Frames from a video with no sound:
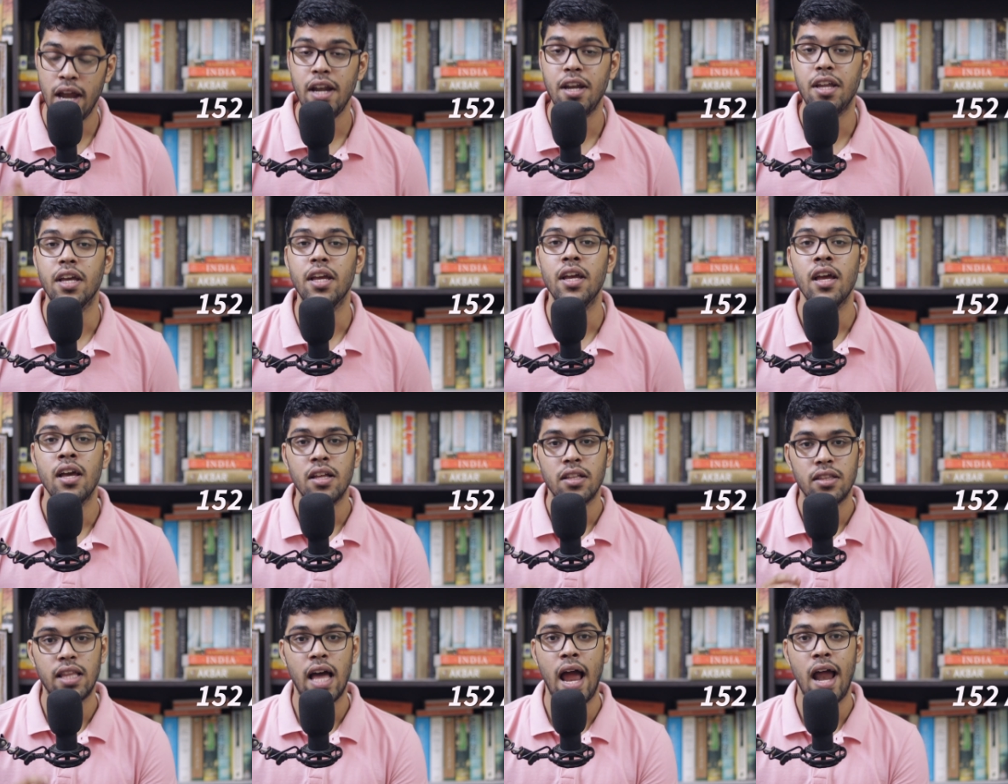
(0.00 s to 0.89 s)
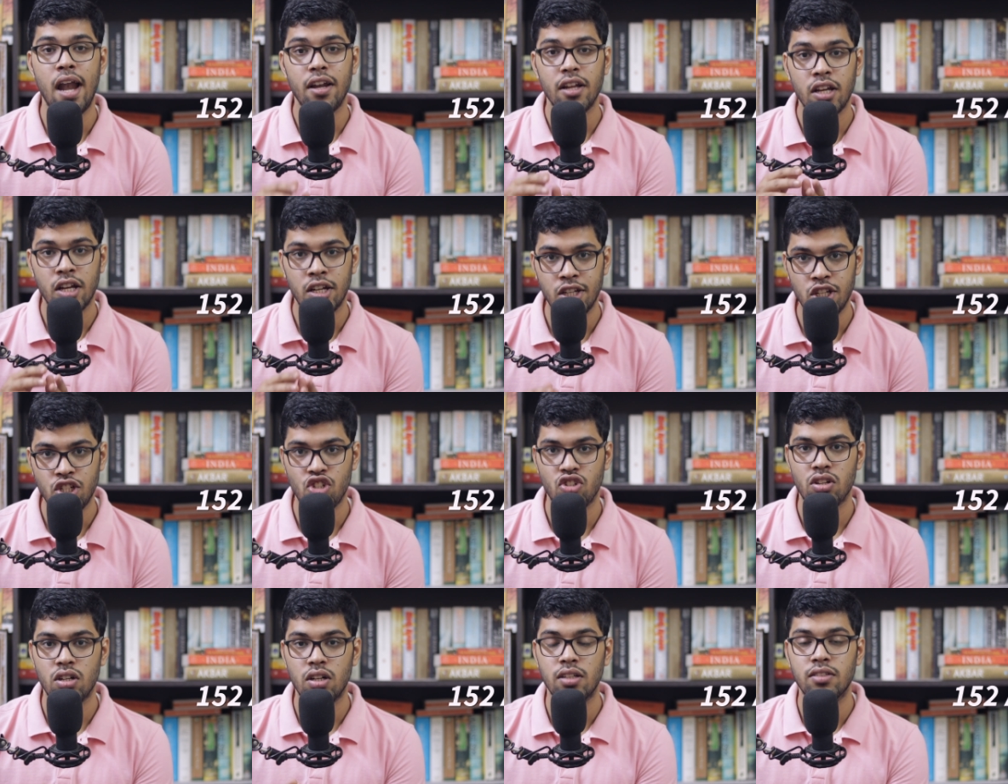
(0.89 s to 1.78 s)
AD that
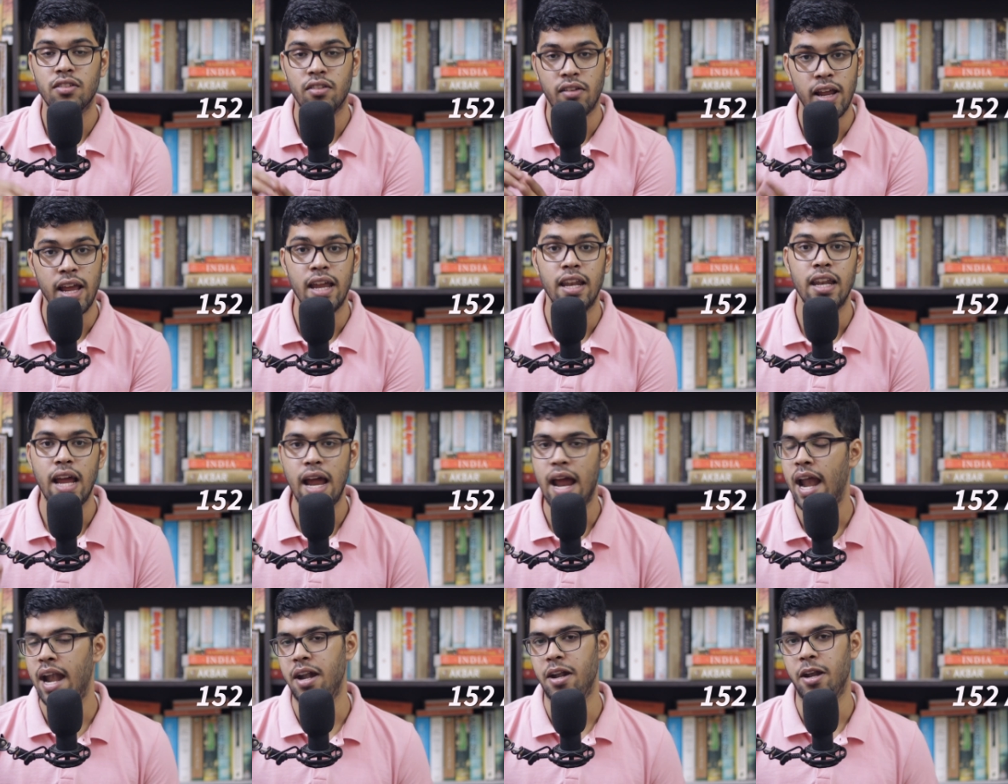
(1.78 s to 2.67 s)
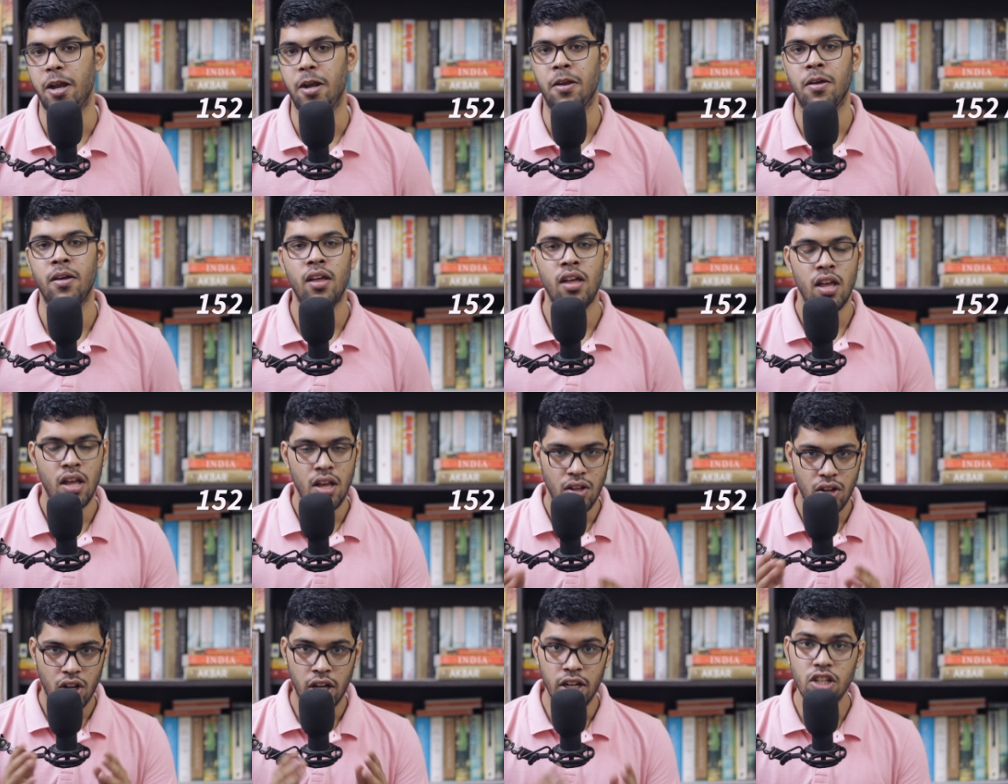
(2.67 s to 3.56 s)
Kanishka's reign ended.
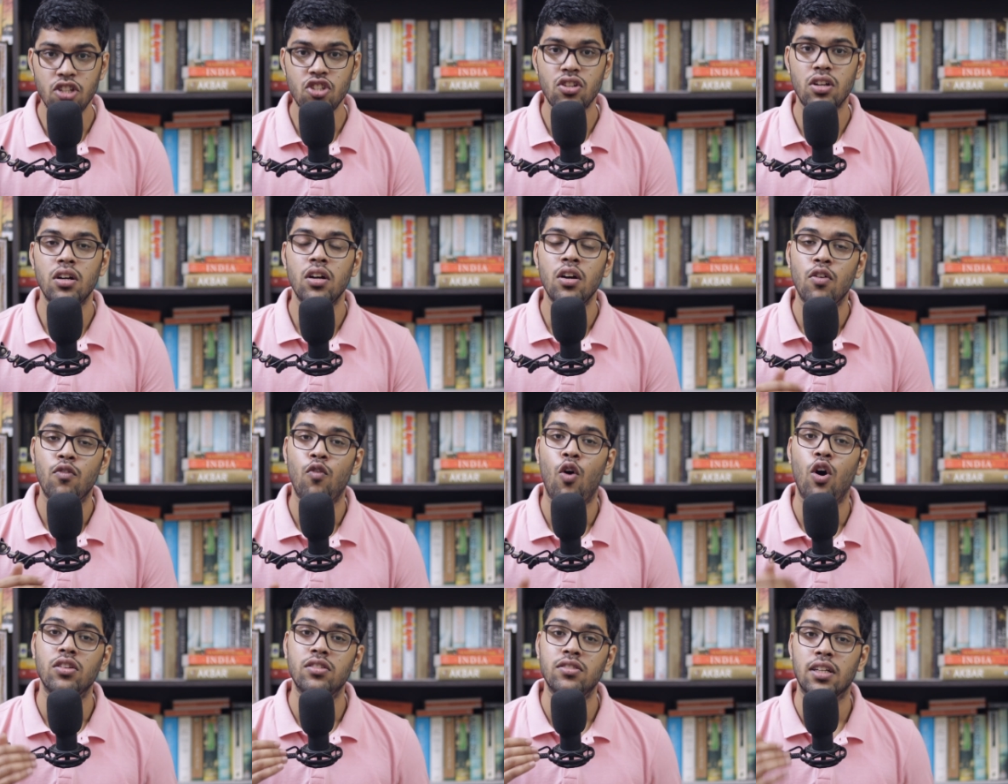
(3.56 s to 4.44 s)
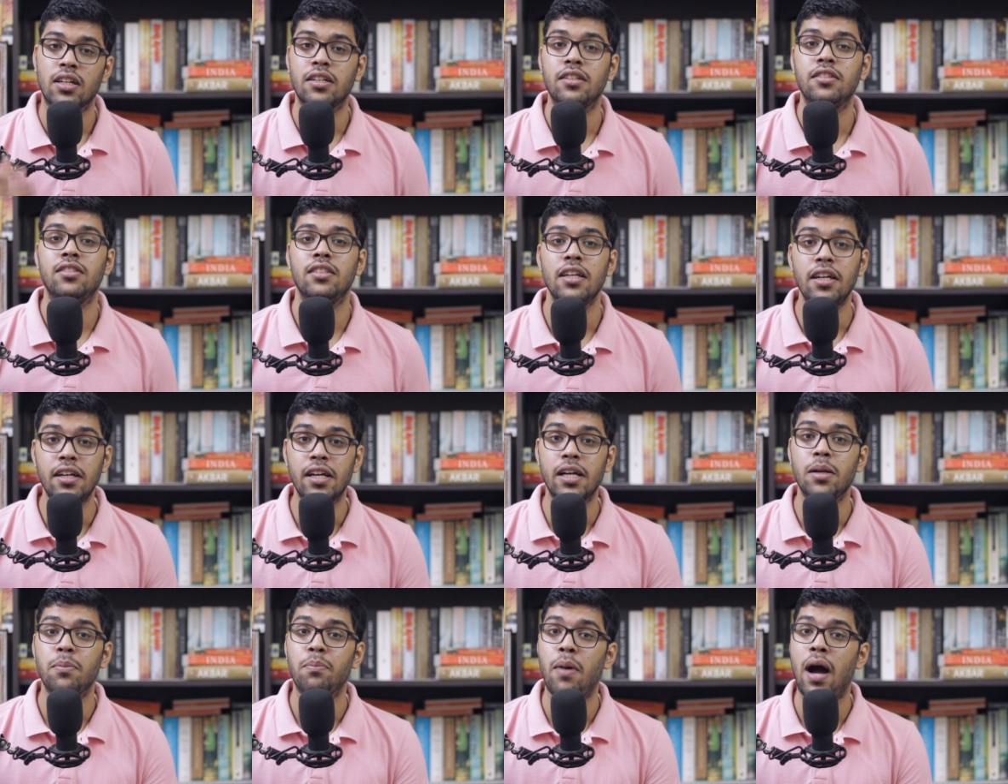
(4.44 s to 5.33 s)
Kanishka was
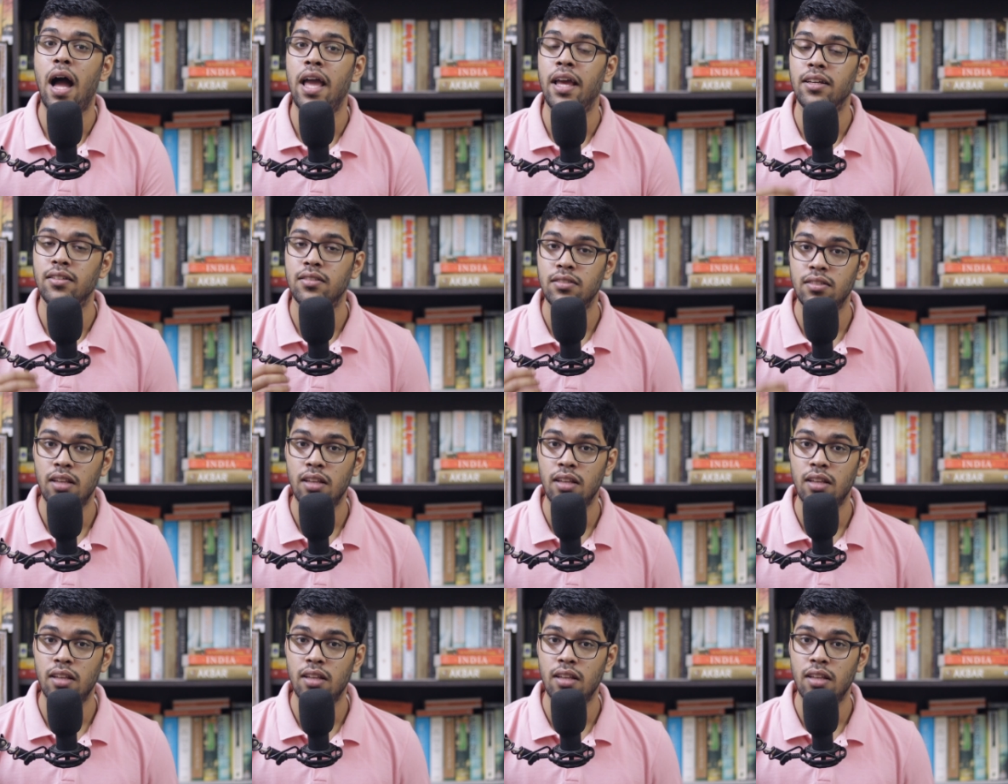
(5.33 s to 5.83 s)
succeeded by his